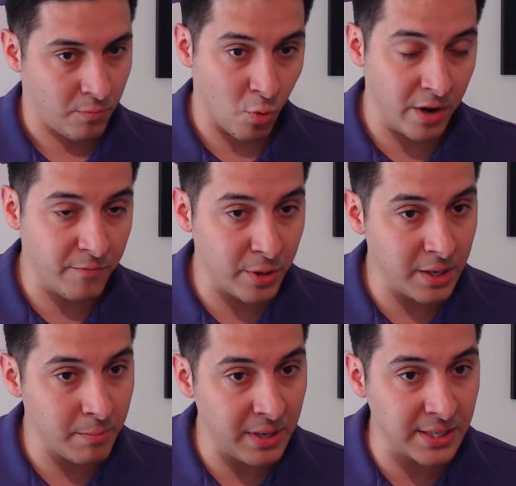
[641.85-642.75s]
One
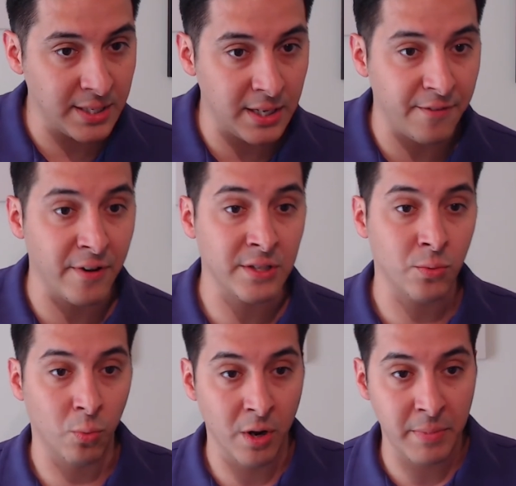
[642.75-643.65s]
because of the defense,
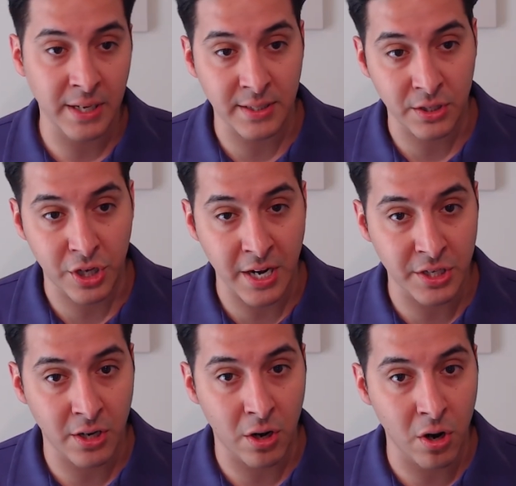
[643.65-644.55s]
one because it changed
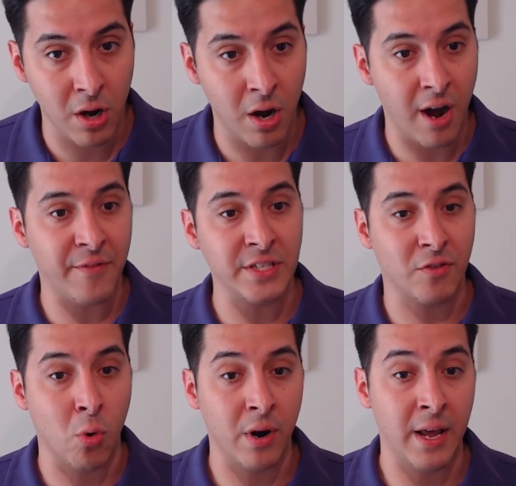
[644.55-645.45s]
it, offensive
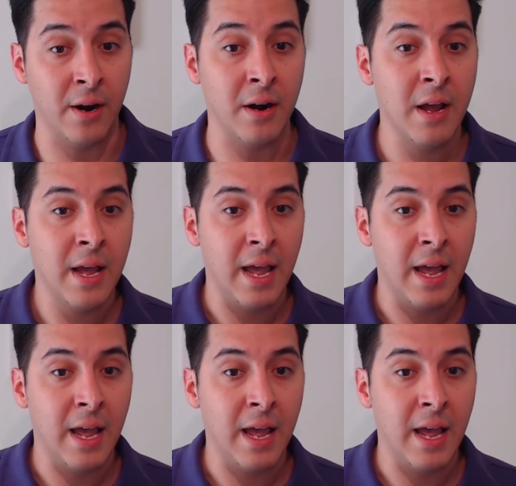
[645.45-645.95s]
coordinator,